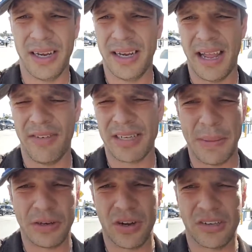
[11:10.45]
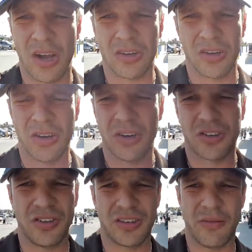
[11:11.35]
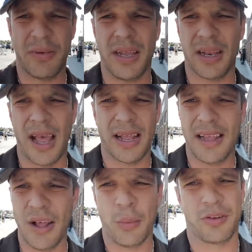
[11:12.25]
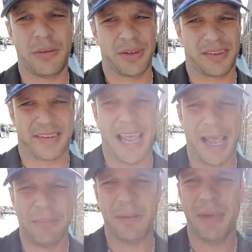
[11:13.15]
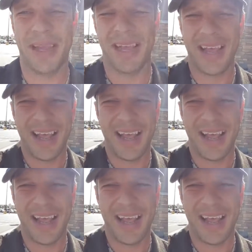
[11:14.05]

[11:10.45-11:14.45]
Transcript: And every time I try to talk to her, she's giving me like it almost seems like a scam to me.